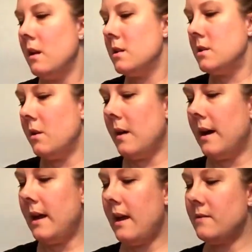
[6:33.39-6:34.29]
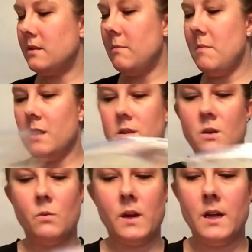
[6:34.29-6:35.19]
So I have some melted
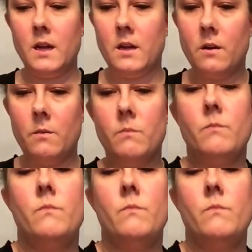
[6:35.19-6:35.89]
white here.